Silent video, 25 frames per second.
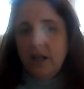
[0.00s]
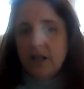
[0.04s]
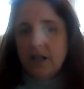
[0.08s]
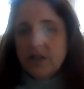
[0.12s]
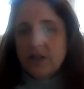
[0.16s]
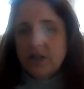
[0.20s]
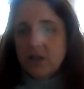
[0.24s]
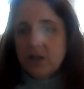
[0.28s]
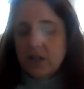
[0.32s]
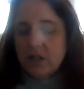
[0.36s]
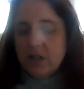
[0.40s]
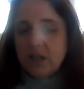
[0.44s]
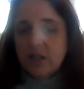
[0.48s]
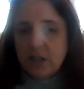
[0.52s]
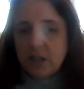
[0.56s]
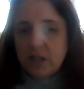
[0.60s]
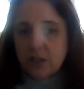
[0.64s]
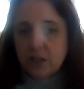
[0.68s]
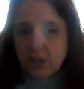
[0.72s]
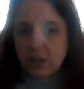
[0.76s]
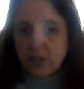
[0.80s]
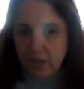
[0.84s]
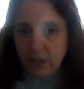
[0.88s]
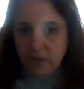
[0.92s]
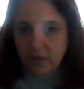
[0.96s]
So good
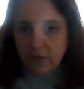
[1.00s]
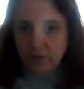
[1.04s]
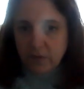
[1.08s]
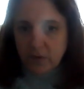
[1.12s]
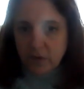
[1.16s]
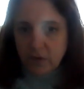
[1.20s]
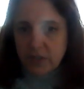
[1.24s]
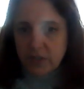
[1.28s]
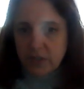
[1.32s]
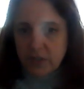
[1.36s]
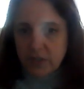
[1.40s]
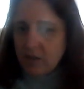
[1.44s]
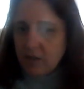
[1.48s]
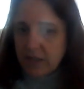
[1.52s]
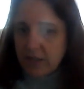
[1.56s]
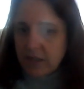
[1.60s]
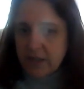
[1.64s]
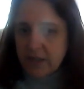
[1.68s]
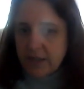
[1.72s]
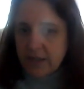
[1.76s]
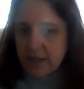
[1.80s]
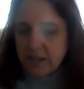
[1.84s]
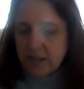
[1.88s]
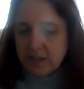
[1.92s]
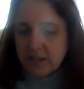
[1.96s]
luck, go for it. Don't
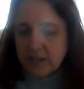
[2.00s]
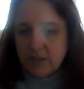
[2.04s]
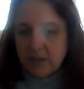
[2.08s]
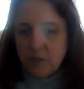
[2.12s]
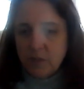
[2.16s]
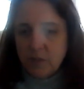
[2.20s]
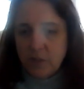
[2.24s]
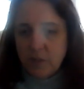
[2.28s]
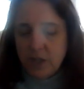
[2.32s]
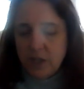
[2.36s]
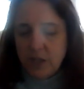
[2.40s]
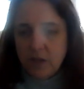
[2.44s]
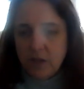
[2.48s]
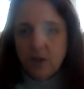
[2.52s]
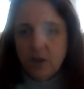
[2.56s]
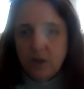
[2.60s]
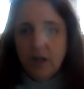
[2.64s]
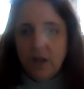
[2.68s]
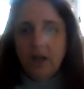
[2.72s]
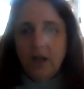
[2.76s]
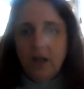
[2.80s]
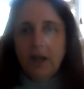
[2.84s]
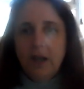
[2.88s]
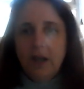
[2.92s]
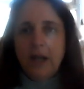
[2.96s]
let things stop you.
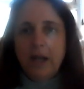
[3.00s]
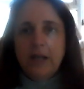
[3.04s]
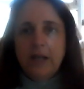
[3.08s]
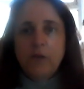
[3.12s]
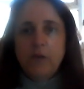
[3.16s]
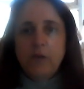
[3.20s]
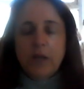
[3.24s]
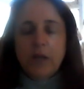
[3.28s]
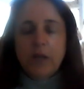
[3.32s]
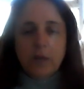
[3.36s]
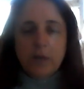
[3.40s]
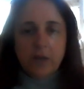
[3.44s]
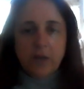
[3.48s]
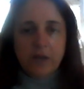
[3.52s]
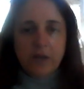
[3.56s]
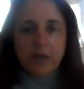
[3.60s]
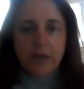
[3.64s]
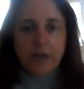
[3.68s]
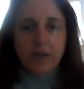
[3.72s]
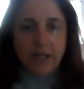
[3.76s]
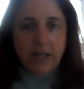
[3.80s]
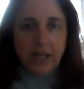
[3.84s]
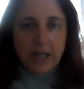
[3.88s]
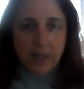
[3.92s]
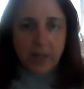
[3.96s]
And if we can be of
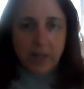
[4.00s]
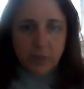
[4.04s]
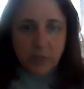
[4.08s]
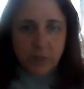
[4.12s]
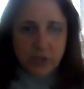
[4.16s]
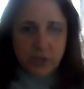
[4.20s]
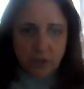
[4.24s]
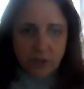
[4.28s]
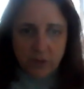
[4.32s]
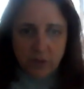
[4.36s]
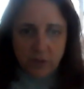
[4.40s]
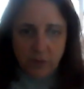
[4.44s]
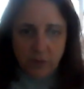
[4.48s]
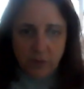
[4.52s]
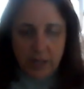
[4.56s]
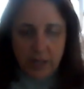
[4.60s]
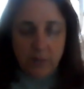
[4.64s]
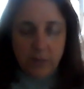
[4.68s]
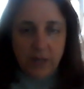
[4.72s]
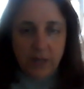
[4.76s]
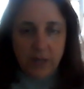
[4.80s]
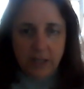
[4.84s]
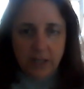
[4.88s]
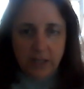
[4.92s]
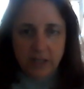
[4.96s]
any help at all,
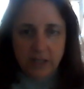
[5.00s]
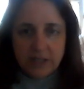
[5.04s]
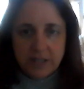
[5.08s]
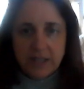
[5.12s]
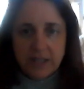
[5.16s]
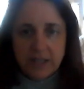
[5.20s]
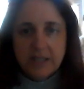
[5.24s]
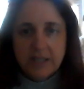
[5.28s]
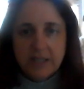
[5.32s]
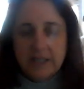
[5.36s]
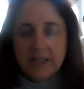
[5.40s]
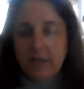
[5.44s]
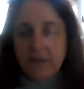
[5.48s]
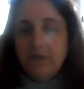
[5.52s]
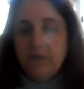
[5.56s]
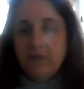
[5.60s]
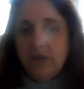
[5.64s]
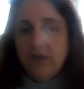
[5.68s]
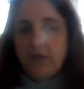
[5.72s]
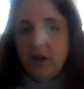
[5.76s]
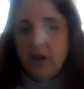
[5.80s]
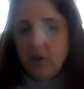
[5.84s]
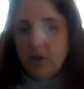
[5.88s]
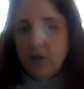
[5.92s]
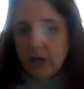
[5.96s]
email us at
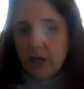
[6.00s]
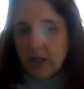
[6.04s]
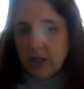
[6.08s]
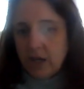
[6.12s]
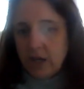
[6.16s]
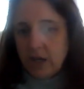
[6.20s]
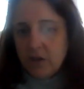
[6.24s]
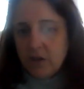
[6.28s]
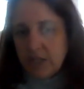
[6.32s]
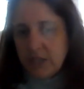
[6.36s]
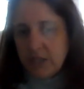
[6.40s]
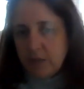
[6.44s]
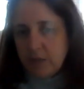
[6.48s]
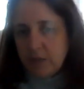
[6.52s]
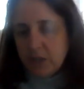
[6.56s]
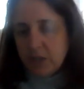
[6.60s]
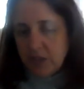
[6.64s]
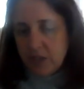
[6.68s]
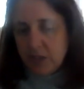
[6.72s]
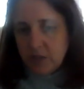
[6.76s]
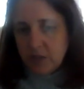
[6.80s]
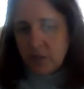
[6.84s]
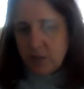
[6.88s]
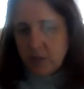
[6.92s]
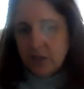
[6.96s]

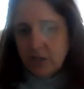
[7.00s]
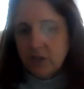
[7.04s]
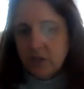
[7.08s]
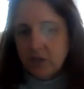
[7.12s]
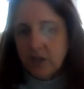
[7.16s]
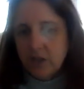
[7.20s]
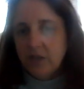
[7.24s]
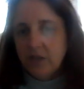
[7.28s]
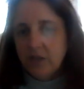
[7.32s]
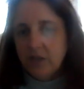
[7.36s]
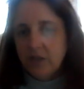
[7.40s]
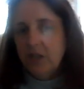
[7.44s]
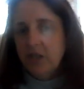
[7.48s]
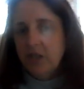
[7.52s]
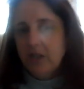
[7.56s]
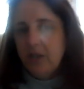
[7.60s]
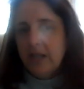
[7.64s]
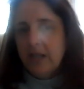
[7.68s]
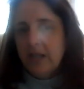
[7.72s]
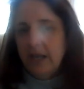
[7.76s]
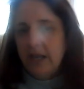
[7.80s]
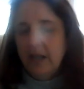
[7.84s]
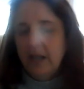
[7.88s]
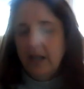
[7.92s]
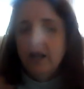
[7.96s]

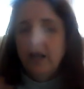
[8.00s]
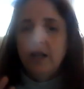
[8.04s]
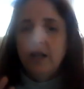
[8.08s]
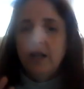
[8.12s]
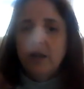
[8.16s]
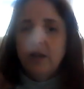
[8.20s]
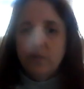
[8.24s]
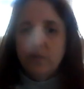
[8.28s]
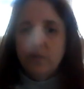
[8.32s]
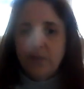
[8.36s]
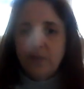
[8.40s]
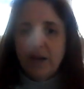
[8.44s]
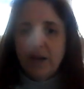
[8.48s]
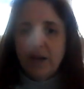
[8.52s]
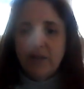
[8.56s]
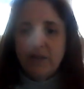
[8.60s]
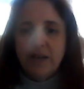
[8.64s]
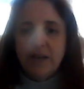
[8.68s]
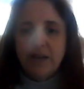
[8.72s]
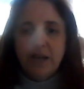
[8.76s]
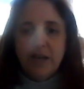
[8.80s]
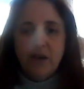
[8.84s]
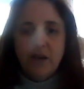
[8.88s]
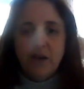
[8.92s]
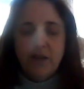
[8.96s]
info@clarajamestutoring.co.uk. Bye for
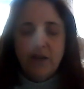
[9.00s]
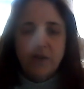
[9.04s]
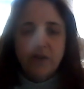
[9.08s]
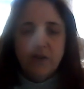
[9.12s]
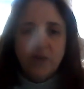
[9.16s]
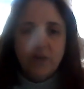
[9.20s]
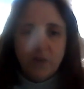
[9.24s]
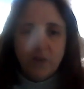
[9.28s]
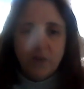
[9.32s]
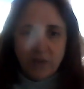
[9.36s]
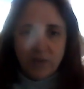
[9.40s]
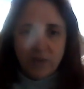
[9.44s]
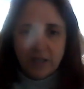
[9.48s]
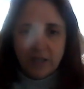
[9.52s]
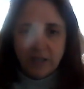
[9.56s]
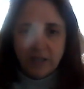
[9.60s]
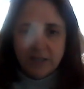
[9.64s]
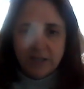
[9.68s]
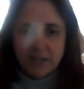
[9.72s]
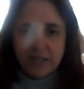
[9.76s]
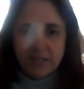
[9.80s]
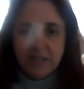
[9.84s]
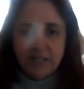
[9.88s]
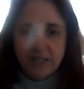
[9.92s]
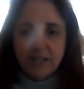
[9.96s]
now. Have a great week, and
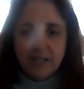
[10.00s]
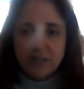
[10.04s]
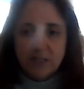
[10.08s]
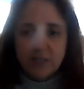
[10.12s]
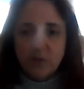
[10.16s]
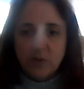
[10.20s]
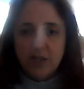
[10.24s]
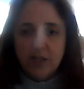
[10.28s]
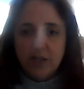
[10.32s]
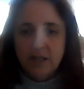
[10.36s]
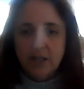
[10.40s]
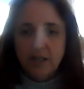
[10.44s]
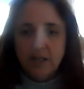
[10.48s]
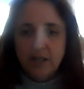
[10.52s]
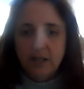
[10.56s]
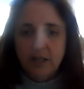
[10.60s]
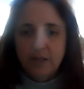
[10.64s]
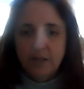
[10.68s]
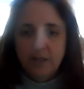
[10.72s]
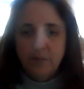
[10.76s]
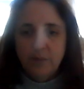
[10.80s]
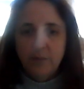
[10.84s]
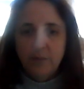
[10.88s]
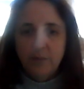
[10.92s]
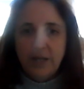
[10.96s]
I'll see you next week.
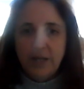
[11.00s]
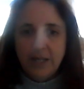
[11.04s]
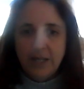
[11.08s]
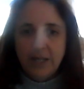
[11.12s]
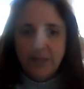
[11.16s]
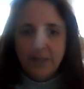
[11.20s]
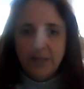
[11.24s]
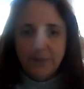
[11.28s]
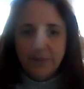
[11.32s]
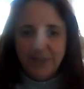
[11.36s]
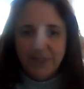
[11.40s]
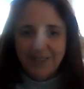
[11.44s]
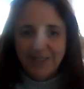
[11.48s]
Bye.